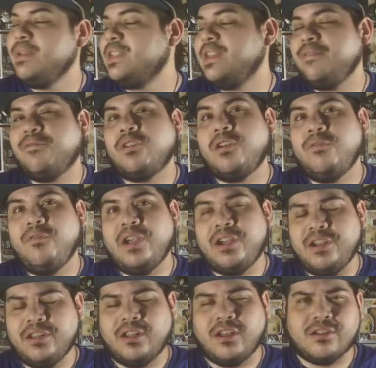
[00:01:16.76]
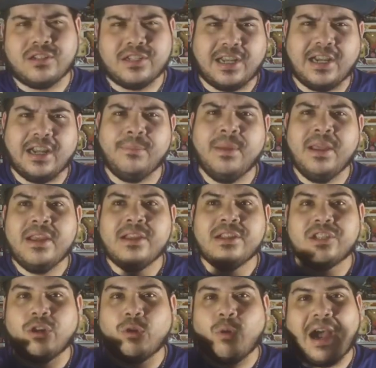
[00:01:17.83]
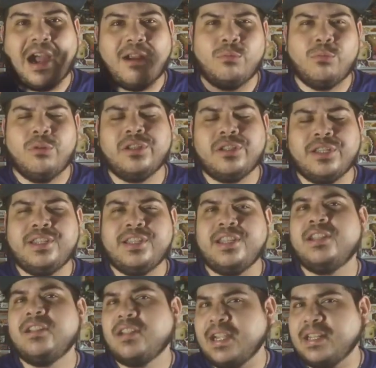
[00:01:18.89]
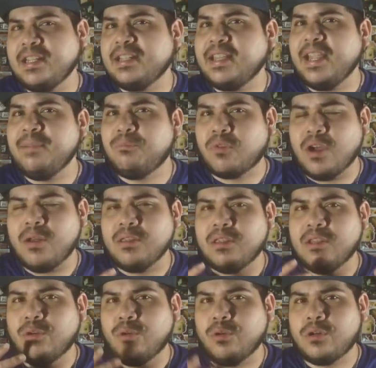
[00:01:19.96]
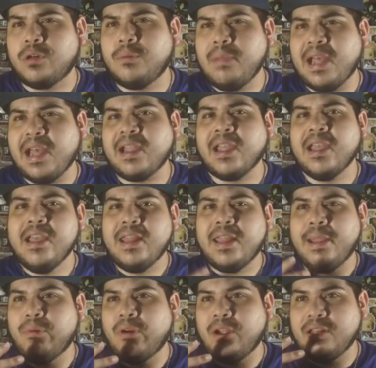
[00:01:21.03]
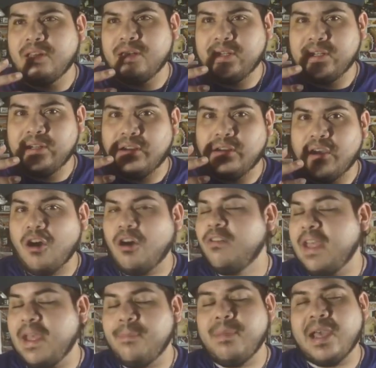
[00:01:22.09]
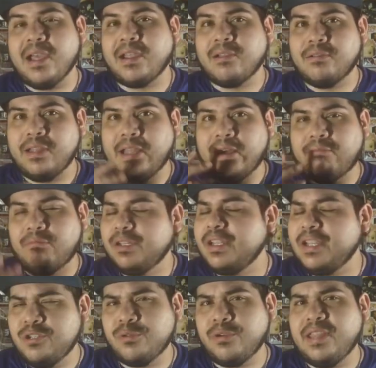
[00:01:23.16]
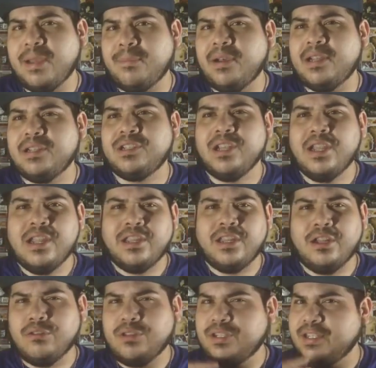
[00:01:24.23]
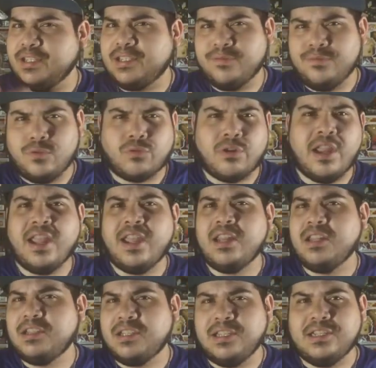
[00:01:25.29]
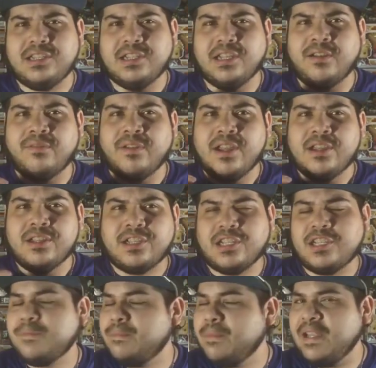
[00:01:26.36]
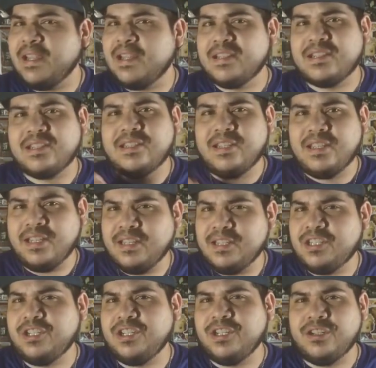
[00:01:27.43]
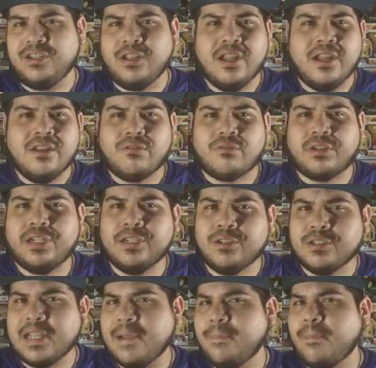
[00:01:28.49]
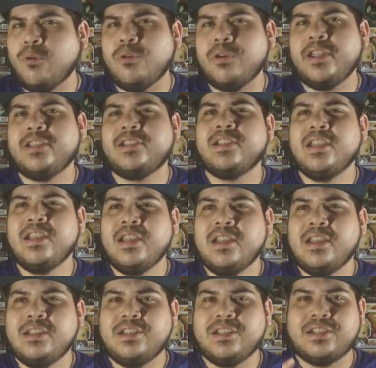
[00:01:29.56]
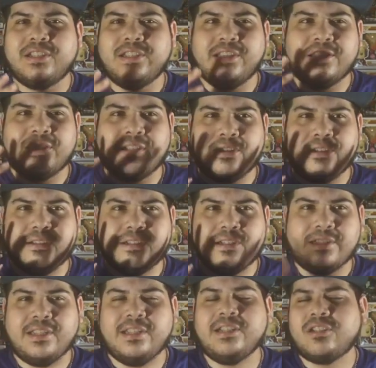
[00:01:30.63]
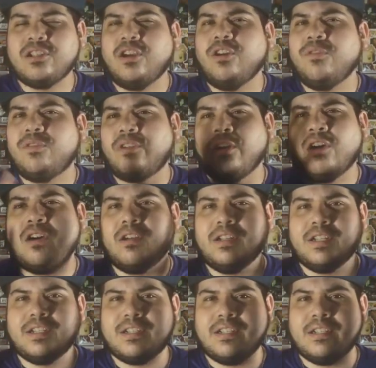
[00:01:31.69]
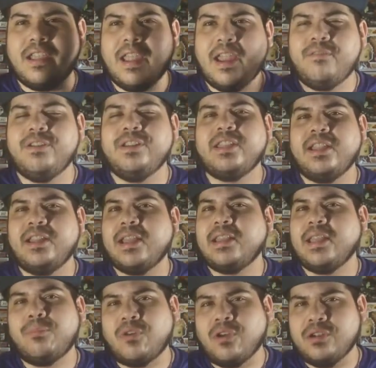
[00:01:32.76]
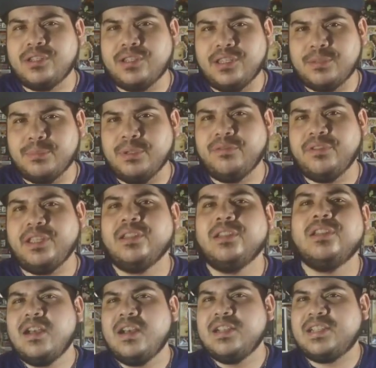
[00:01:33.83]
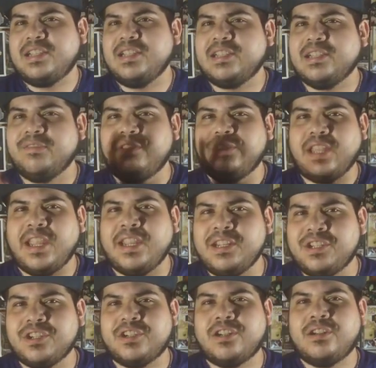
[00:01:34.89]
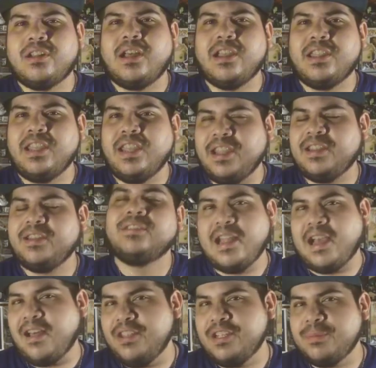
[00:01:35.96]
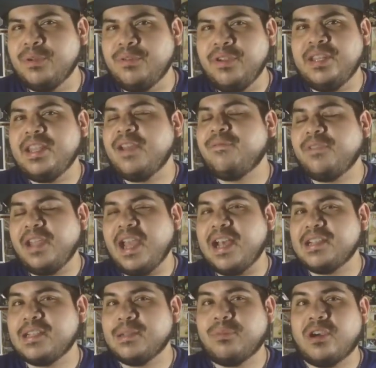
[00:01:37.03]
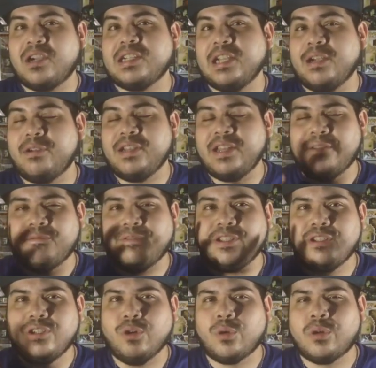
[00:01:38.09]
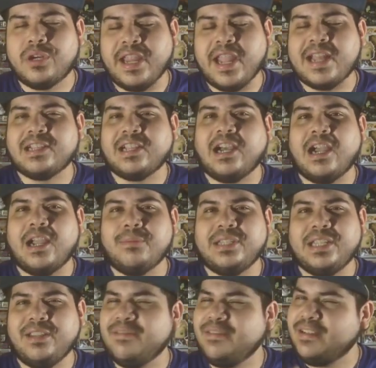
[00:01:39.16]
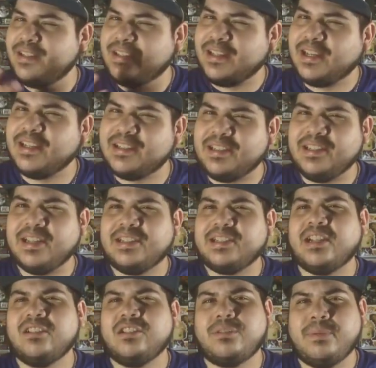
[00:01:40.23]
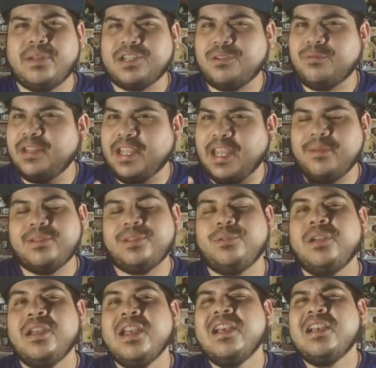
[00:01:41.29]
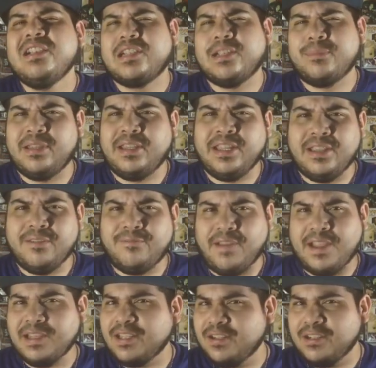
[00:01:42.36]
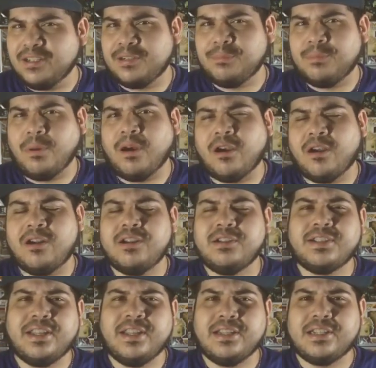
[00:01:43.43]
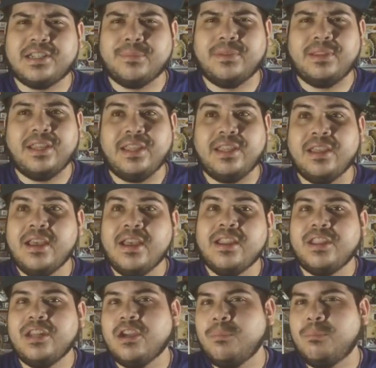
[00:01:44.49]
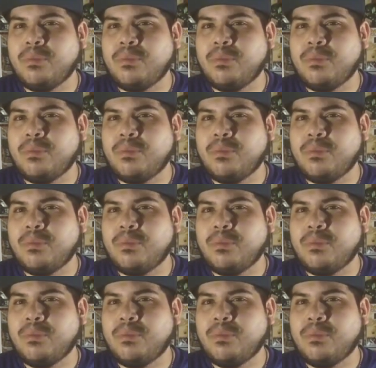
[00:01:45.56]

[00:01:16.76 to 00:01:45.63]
missing for a very long time. So I really did like that they brought the horror back. They brought all that back, and I really enjoyed that much. You know, the sense of dread, the sense of suspense, tension, thrills at points. Just this sense overall, just everything that they brought into this movie. A sense of danger again. Now, this movie definitely has some parts that were definitely gory at times, even disgusting at times, especially when it came to some of the facehugger parts and some of the, you know,